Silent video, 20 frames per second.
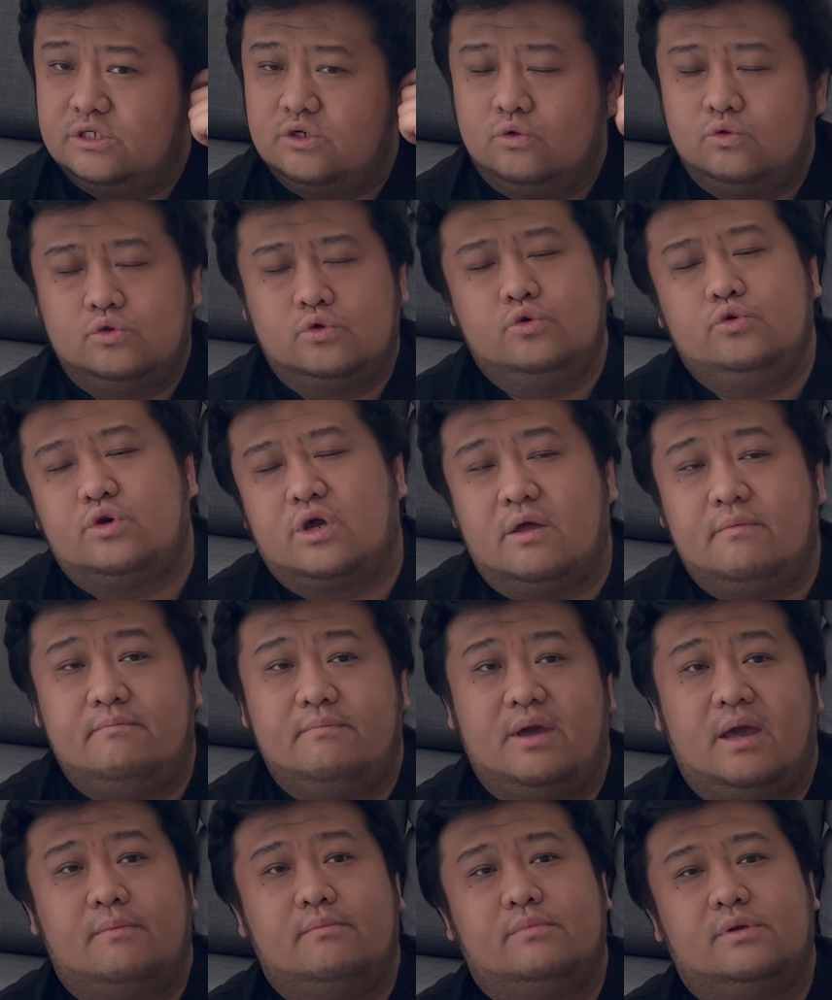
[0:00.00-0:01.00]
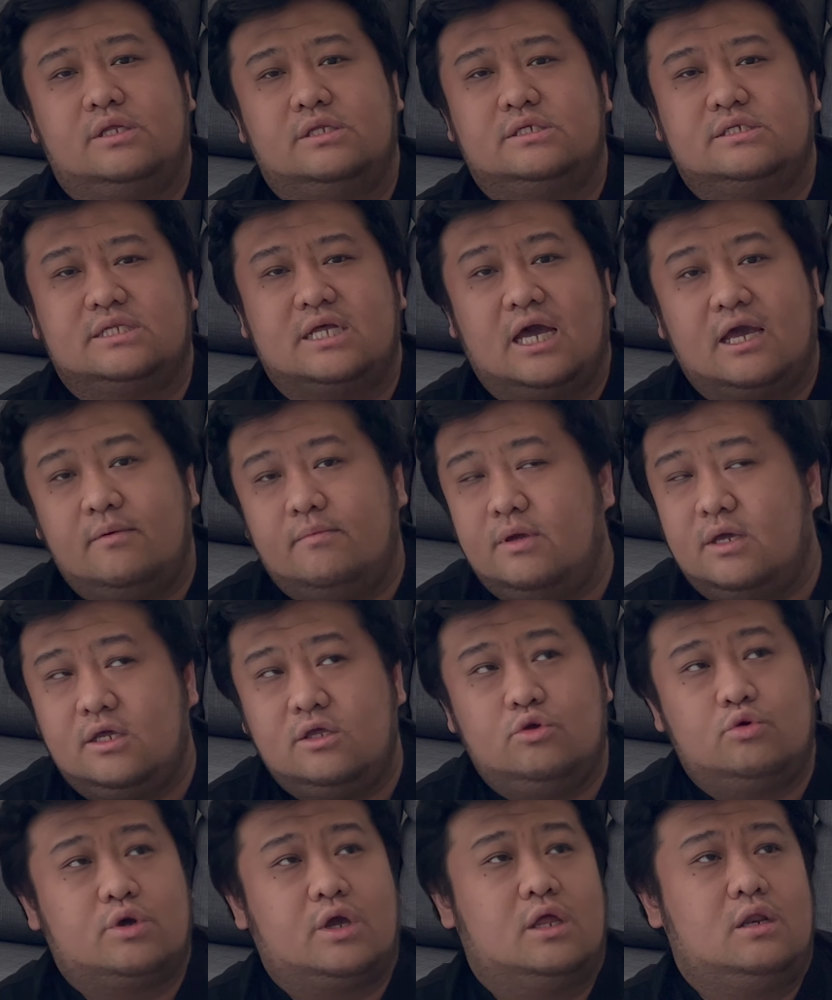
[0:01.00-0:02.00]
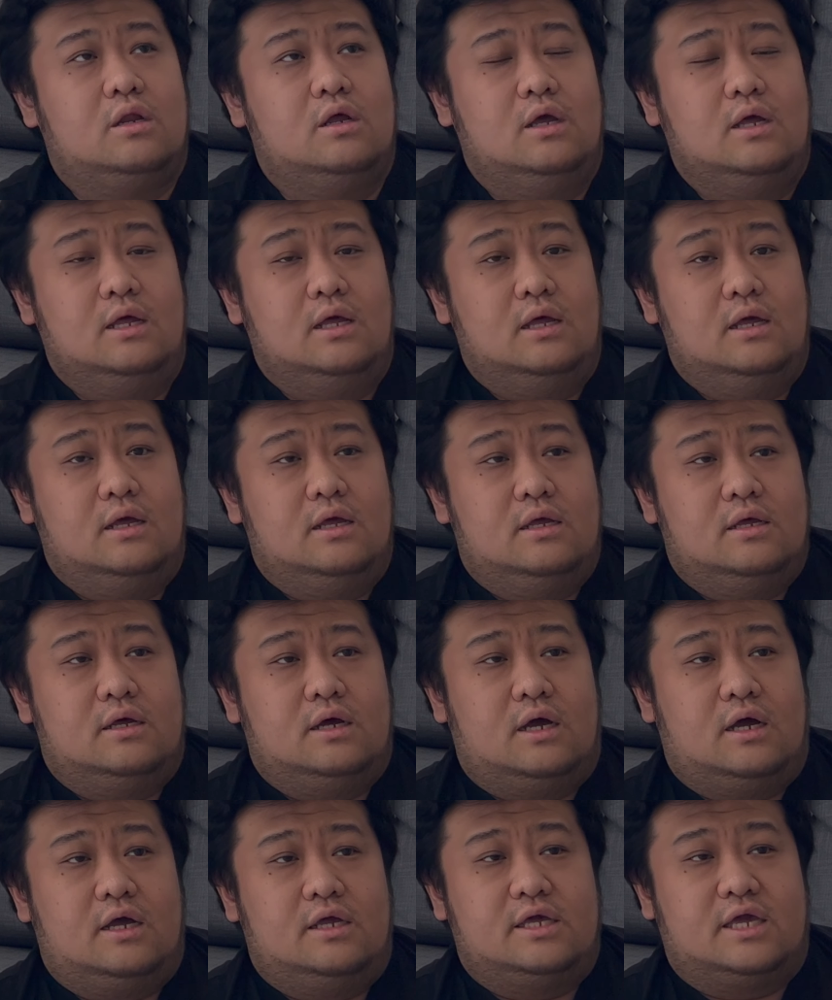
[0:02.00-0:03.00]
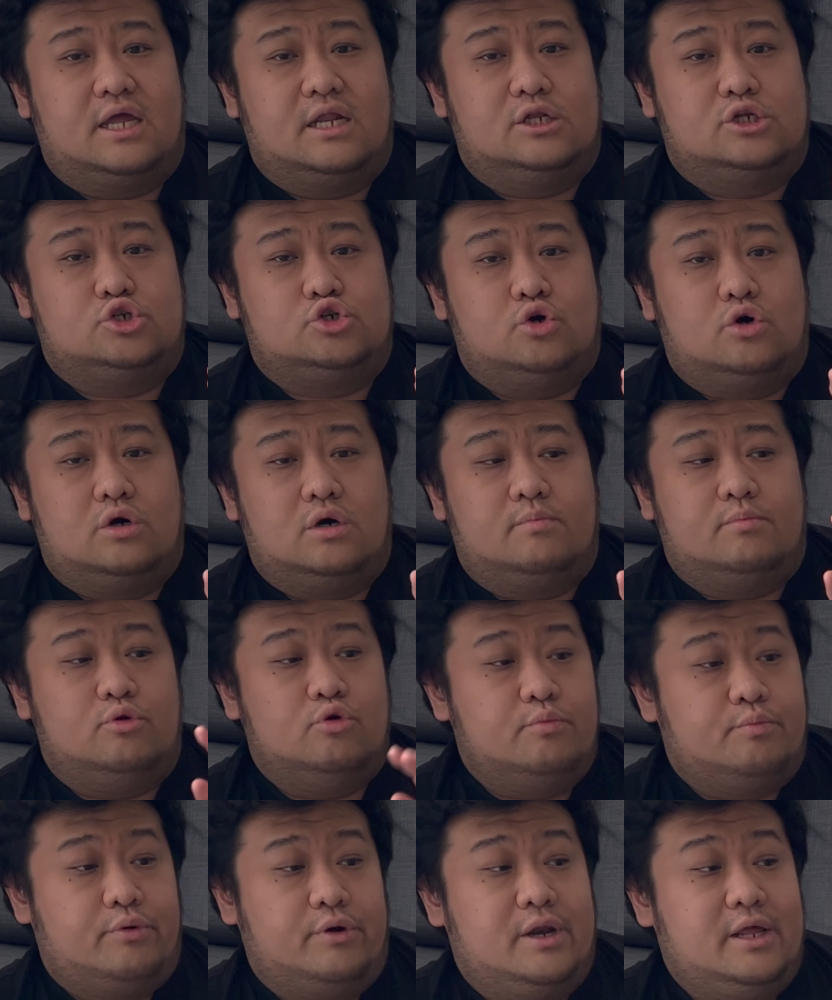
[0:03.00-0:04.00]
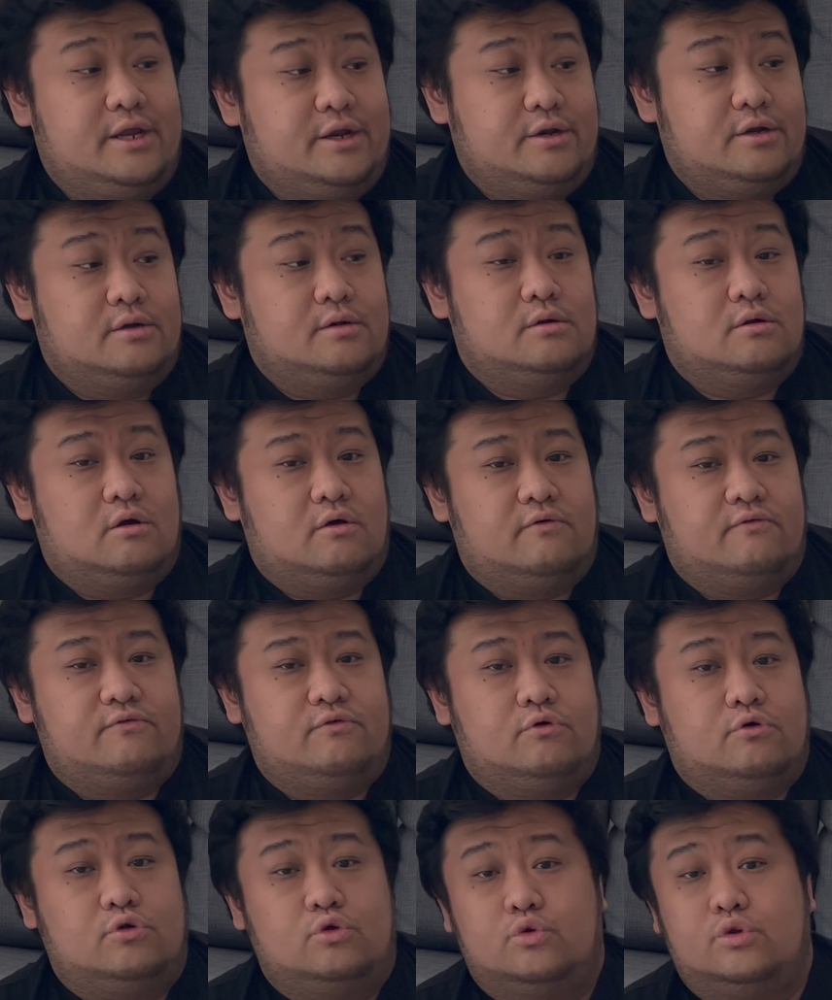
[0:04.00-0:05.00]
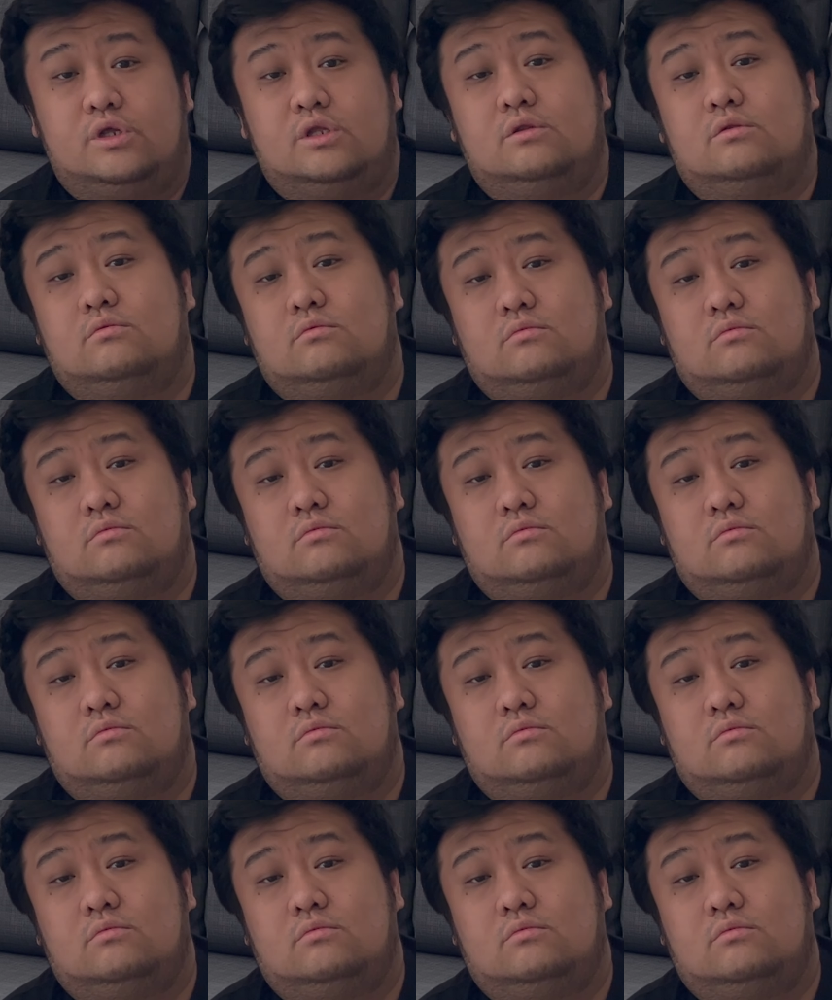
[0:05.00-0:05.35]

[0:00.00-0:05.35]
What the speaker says: Although you can map its timing, it can draw a blueprint of your unit.